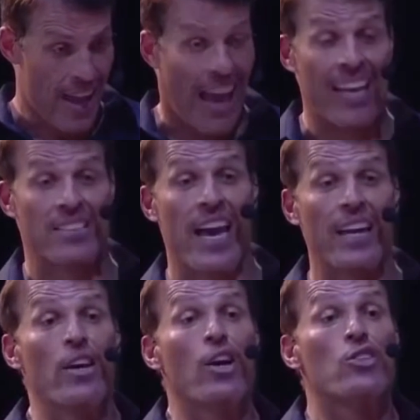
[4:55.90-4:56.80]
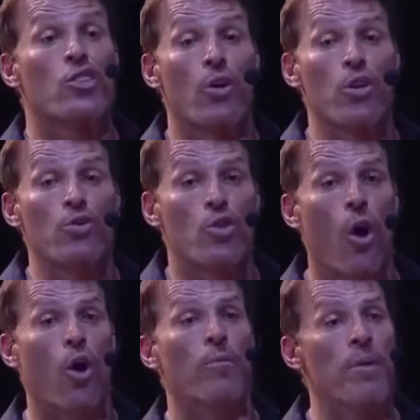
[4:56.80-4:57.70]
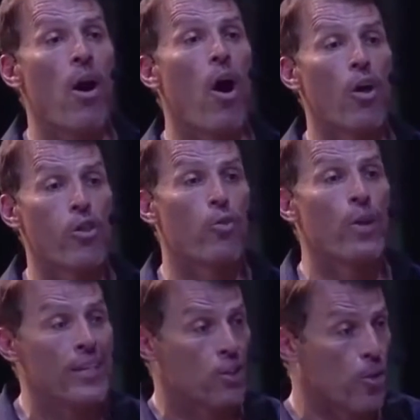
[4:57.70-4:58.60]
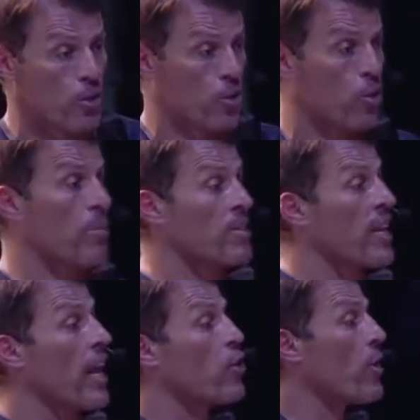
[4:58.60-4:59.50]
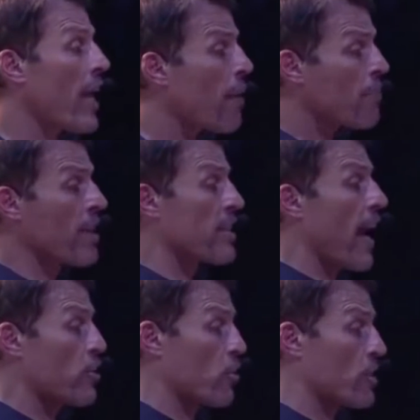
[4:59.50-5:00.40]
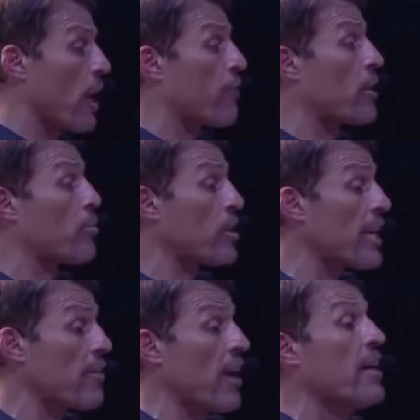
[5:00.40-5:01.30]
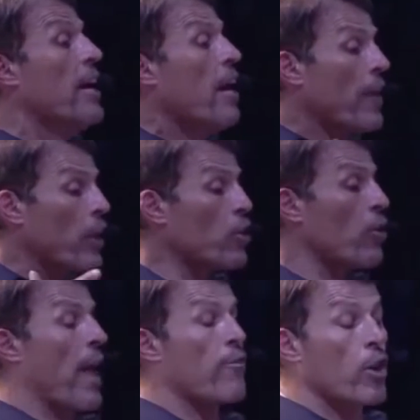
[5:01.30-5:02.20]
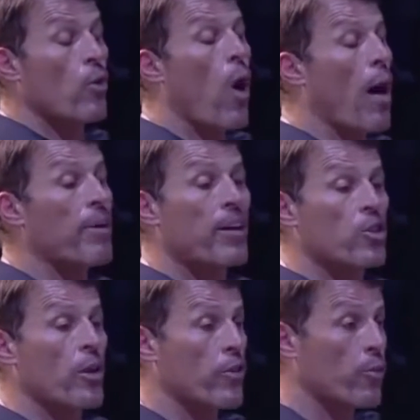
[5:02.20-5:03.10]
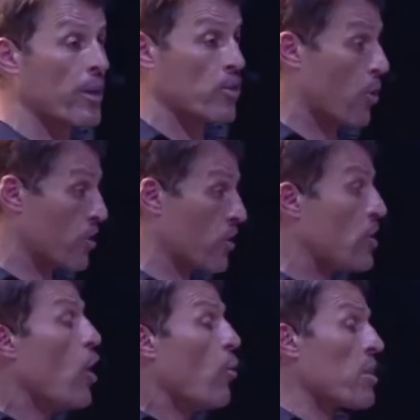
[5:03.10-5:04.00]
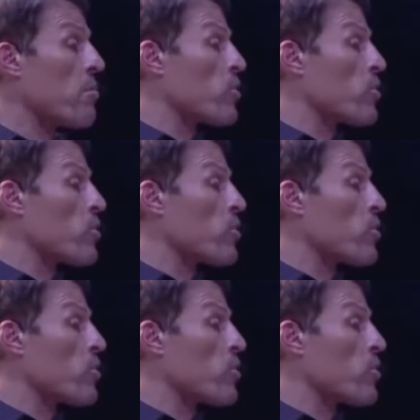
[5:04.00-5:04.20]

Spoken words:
And I said, so you told me all the resources you're missing, and you hypnotize yourself into believing that you don't have what you want because you don't have the resources, when the